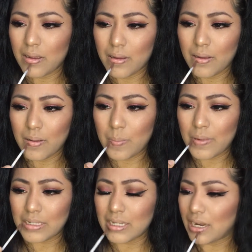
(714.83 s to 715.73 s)

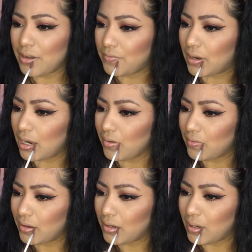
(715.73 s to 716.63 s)
1995.
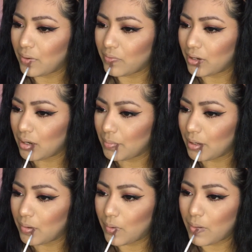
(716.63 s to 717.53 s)
I forgot
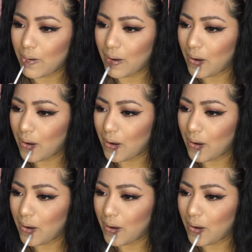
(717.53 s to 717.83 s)
by who.